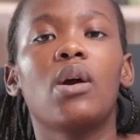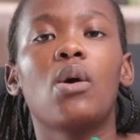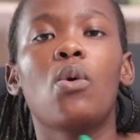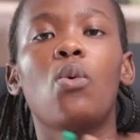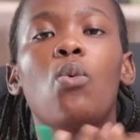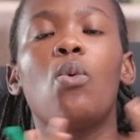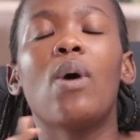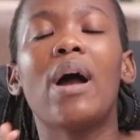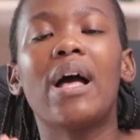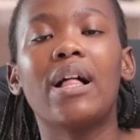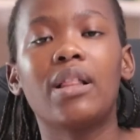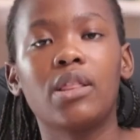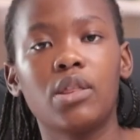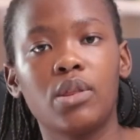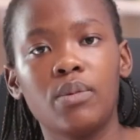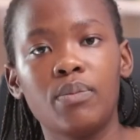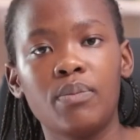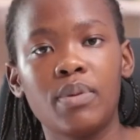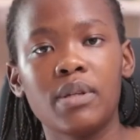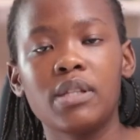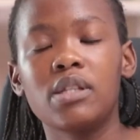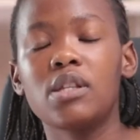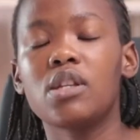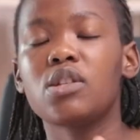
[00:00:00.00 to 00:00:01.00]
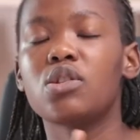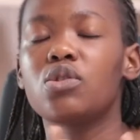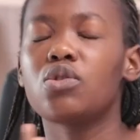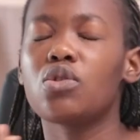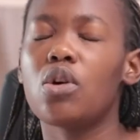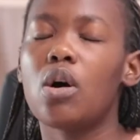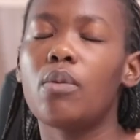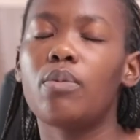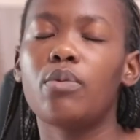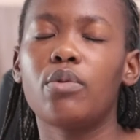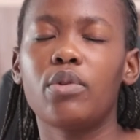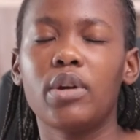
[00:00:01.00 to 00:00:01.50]
while business is
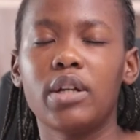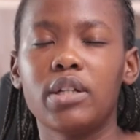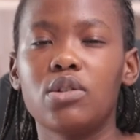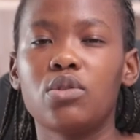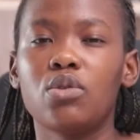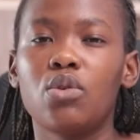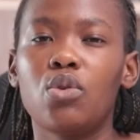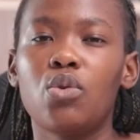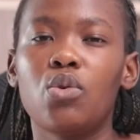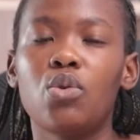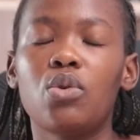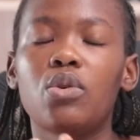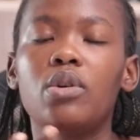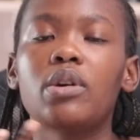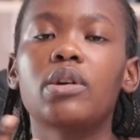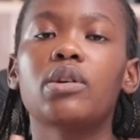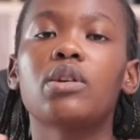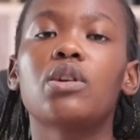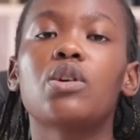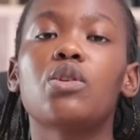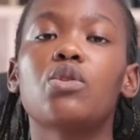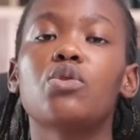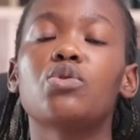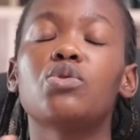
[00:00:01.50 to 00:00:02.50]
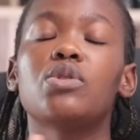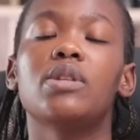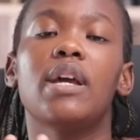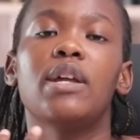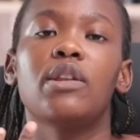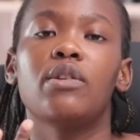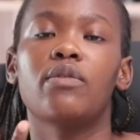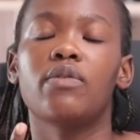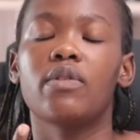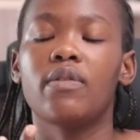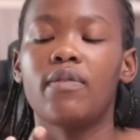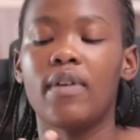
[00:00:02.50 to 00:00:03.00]
operating or close to the
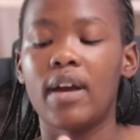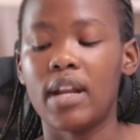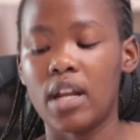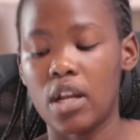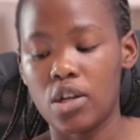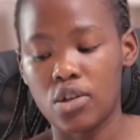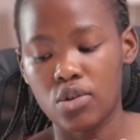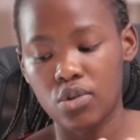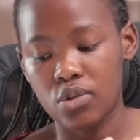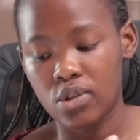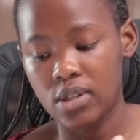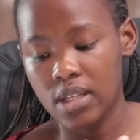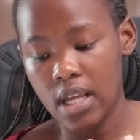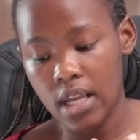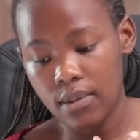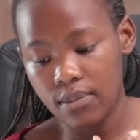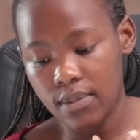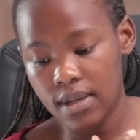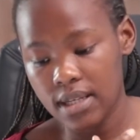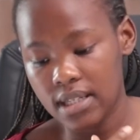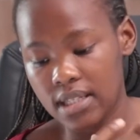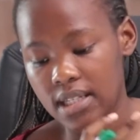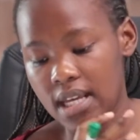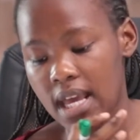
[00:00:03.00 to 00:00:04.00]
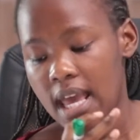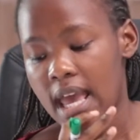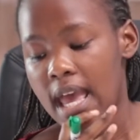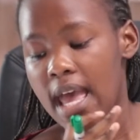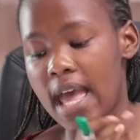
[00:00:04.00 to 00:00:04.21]
end of the financial statement.